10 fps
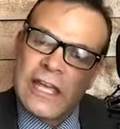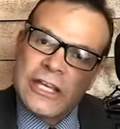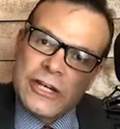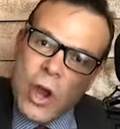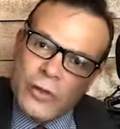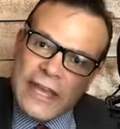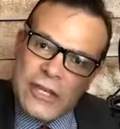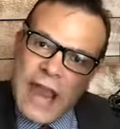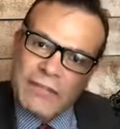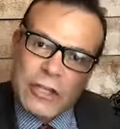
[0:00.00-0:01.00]
You know that
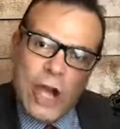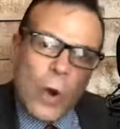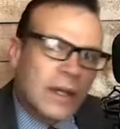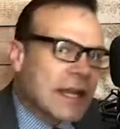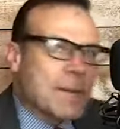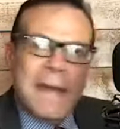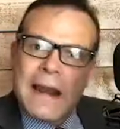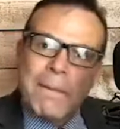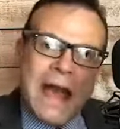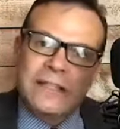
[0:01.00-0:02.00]
you have to know a little bit
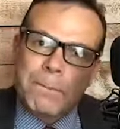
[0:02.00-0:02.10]
about the